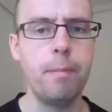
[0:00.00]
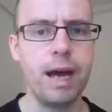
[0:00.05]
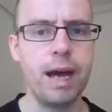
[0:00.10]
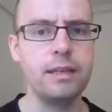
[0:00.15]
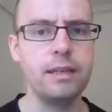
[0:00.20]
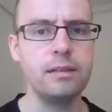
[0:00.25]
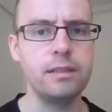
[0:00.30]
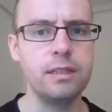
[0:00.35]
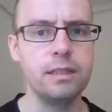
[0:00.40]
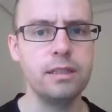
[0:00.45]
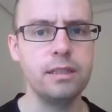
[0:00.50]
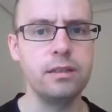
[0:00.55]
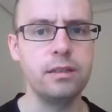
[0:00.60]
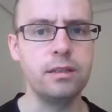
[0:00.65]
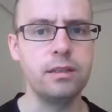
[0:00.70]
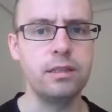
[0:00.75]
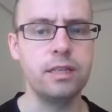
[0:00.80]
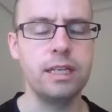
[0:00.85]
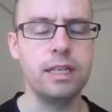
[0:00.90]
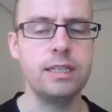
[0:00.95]
mild
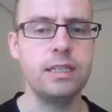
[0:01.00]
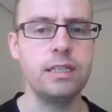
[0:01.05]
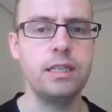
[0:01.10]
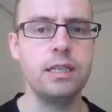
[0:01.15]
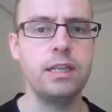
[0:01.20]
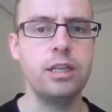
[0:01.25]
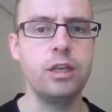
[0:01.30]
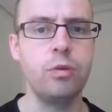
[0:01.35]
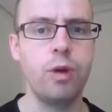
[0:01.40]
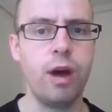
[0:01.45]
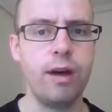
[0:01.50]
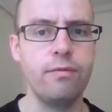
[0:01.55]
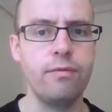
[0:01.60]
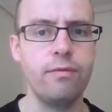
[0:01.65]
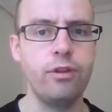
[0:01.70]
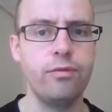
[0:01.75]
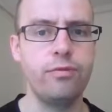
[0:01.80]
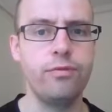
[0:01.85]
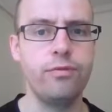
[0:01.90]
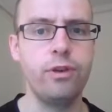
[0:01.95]
illness, let's say you have
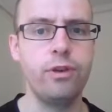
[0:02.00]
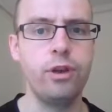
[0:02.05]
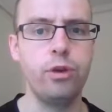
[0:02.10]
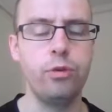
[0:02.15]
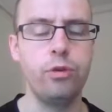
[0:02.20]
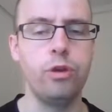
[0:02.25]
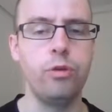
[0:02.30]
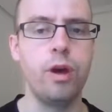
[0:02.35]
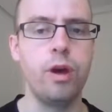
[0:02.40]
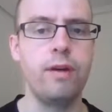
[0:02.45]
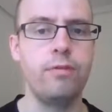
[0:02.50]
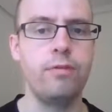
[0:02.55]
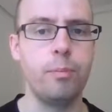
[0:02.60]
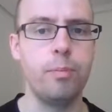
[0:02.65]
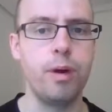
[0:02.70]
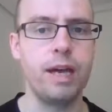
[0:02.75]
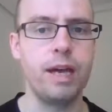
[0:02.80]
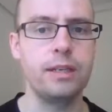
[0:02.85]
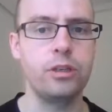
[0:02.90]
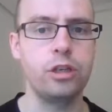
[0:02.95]
the flu, you have a
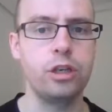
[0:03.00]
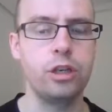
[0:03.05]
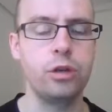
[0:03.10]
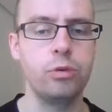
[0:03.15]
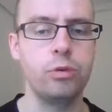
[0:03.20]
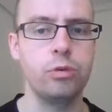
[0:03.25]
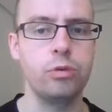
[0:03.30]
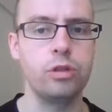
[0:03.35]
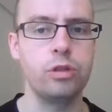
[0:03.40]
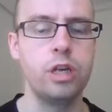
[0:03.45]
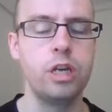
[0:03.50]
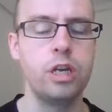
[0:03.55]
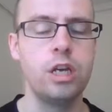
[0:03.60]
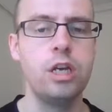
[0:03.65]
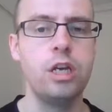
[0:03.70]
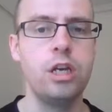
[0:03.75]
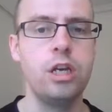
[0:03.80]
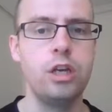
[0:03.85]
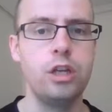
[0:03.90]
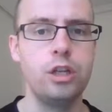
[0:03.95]
bad cold,
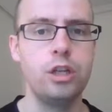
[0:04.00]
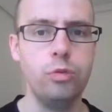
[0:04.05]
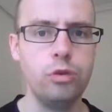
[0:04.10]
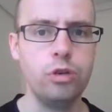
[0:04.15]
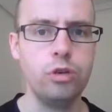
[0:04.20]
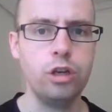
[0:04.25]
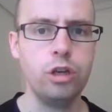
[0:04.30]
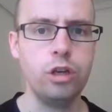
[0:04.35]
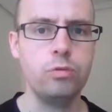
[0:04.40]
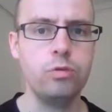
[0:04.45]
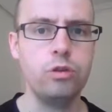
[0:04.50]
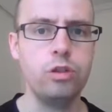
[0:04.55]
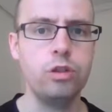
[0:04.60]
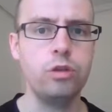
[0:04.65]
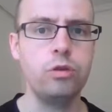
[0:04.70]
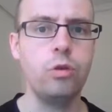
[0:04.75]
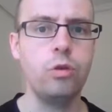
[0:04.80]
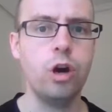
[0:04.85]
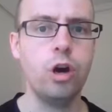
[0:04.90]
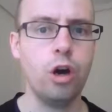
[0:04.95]
you wouldn't go
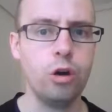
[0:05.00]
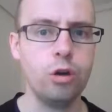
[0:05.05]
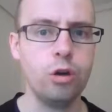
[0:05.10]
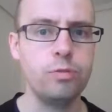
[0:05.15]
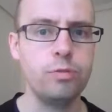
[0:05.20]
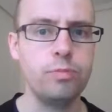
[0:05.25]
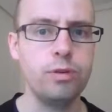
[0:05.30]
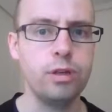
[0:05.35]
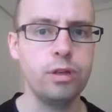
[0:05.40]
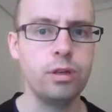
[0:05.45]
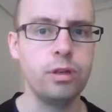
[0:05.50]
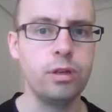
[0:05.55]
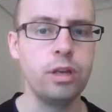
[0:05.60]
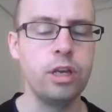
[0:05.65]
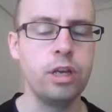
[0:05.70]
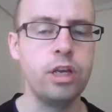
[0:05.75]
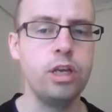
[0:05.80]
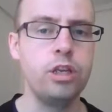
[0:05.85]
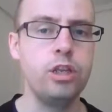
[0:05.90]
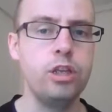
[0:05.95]
to a hospital,
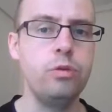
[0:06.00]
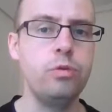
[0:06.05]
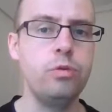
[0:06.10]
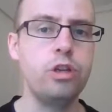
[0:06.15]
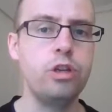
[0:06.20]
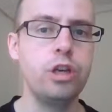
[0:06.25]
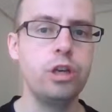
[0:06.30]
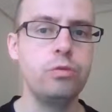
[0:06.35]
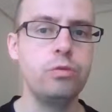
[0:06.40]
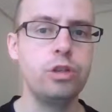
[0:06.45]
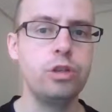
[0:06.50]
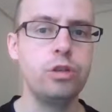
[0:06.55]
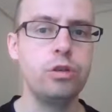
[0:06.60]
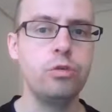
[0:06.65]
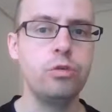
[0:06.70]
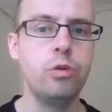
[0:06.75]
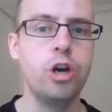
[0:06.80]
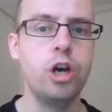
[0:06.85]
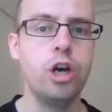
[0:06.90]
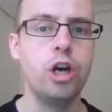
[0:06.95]
you would go
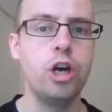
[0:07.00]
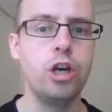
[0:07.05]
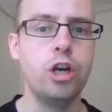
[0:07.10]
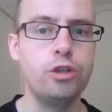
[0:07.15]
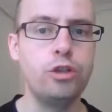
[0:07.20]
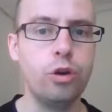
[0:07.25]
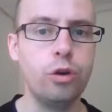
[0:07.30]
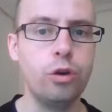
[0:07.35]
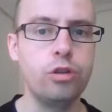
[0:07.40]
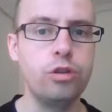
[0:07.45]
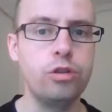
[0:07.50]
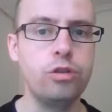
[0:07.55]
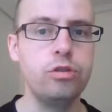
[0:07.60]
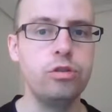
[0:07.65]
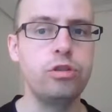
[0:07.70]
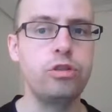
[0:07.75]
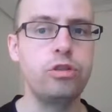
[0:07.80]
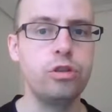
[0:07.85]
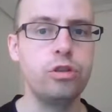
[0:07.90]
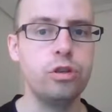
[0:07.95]
to a
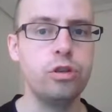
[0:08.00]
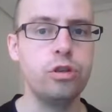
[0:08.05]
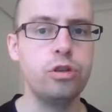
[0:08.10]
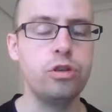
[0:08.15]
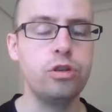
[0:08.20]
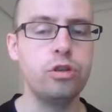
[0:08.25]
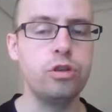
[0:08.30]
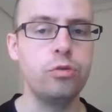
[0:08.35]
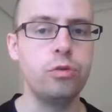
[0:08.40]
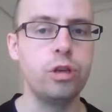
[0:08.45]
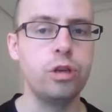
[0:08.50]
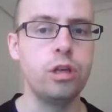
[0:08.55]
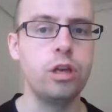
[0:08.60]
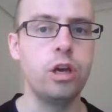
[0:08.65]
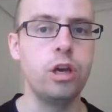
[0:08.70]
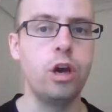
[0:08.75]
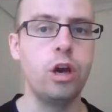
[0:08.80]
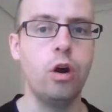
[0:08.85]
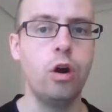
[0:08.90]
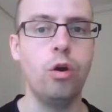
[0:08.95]
doctor's surgery
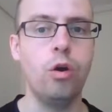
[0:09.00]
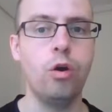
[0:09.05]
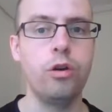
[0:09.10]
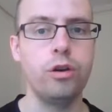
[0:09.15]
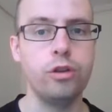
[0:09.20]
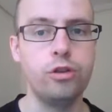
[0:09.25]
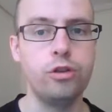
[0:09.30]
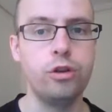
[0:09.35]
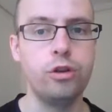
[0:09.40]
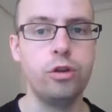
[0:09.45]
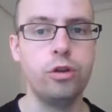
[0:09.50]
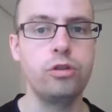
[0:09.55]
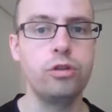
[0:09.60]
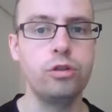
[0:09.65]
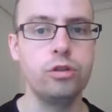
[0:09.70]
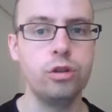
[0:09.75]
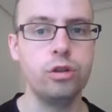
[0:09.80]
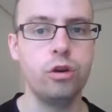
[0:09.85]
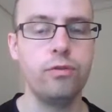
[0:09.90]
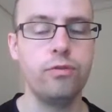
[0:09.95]
or a
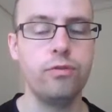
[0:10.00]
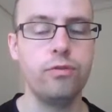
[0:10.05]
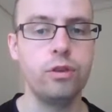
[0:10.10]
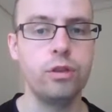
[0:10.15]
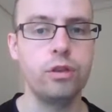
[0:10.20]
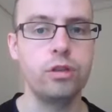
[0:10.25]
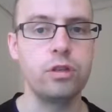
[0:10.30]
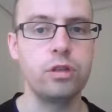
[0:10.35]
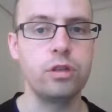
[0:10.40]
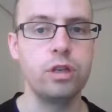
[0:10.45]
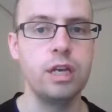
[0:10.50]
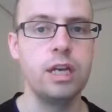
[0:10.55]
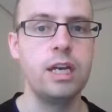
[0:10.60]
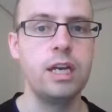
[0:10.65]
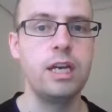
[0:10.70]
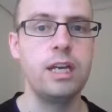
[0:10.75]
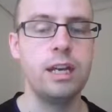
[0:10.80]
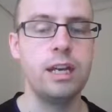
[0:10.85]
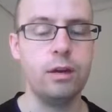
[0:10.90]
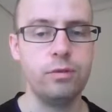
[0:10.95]
doctor's office.
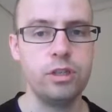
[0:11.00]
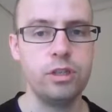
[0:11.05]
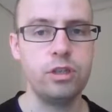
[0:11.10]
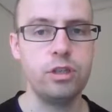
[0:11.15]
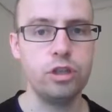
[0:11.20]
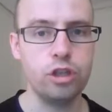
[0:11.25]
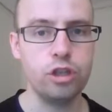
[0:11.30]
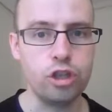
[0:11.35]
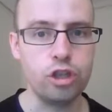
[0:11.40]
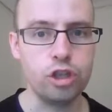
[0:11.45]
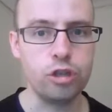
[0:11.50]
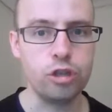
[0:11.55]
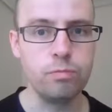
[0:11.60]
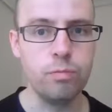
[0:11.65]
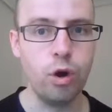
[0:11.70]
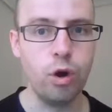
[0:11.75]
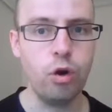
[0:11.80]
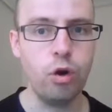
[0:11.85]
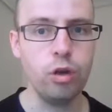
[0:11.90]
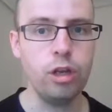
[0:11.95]
Now this is a
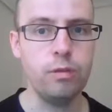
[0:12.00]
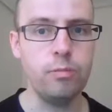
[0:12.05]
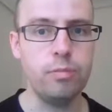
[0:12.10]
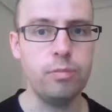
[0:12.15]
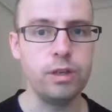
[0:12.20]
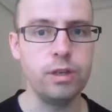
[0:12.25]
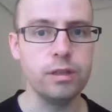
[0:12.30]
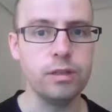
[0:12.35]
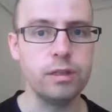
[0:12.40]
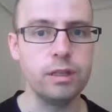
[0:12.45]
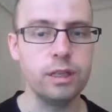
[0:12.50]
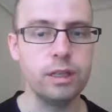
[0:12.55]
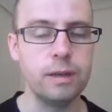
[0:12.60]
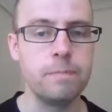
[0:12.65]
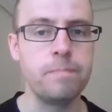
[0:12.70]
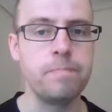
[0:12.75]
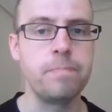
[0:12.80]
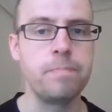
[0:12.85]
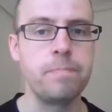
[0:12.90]
smaller building